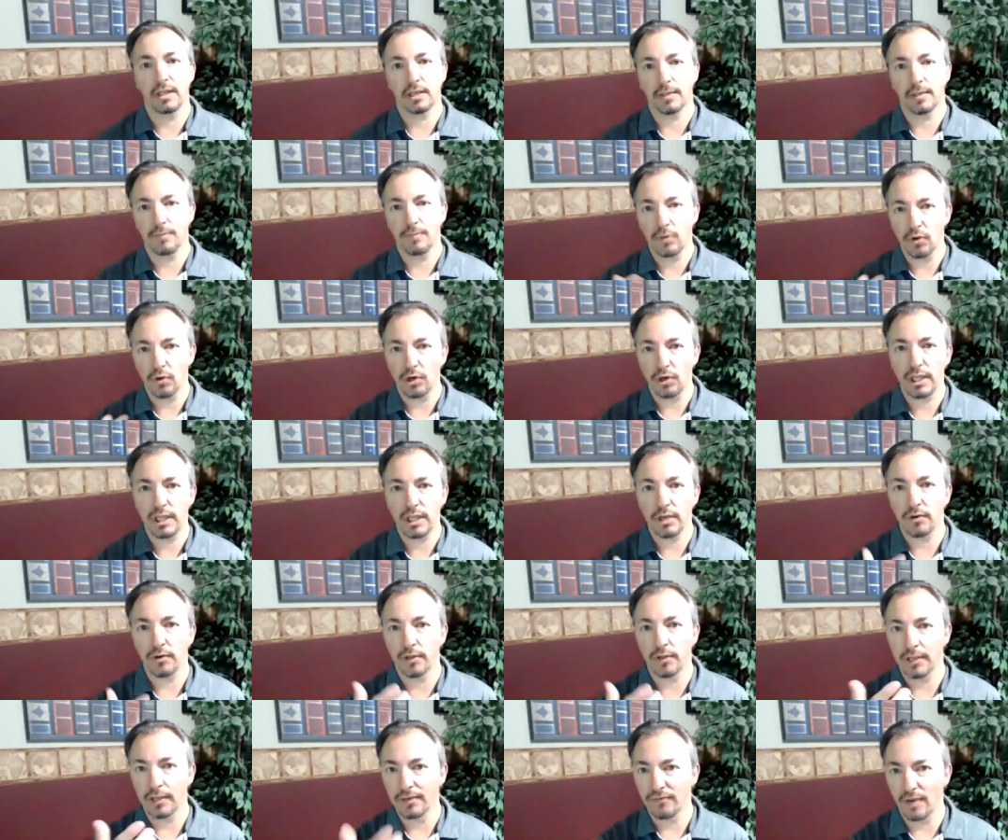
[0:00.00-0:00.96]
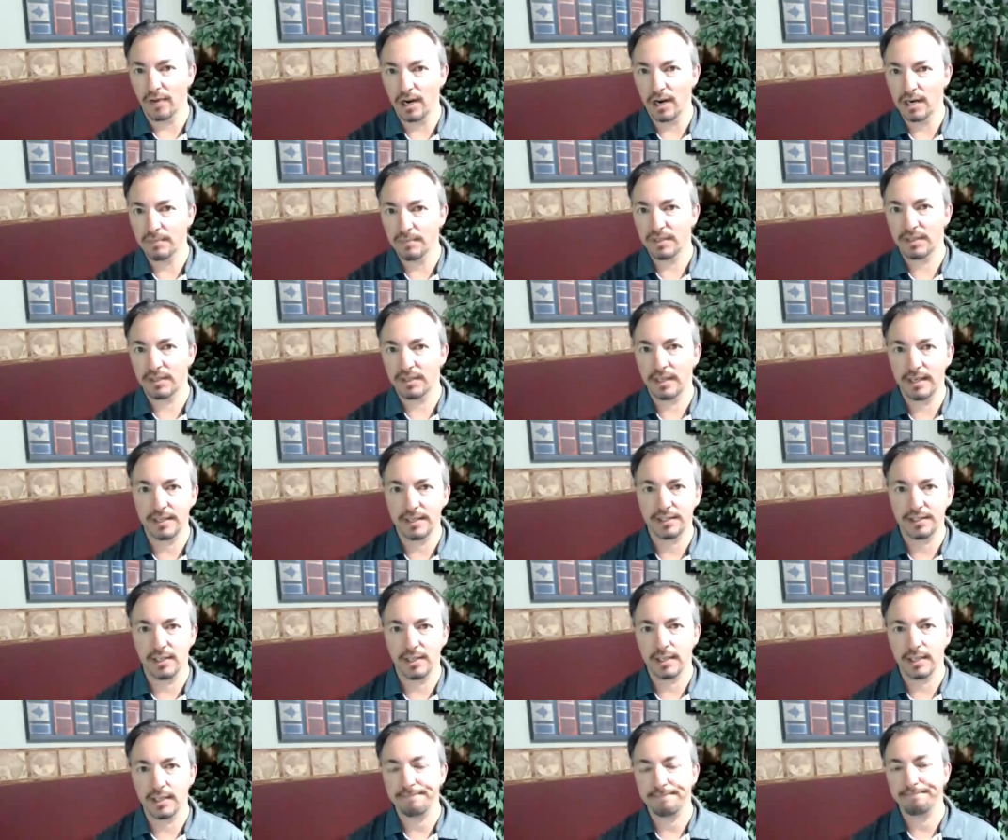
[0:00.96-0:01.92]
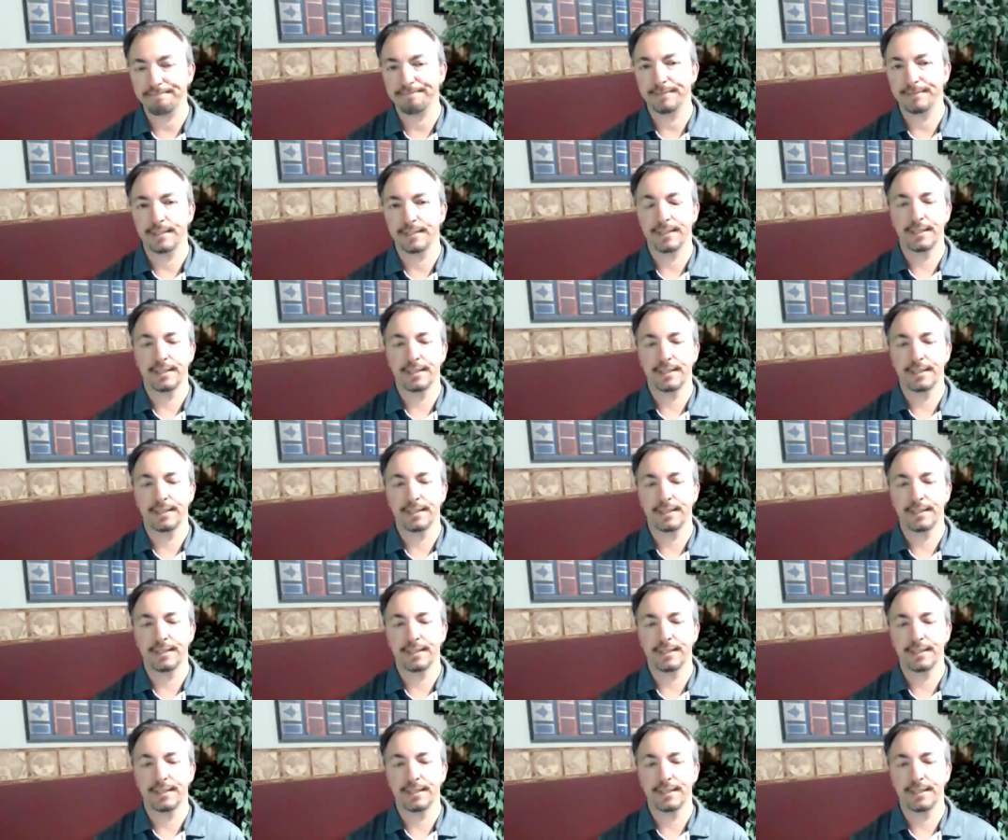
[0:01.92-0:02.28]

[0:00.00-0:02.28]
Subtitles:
community or the environment that he's in.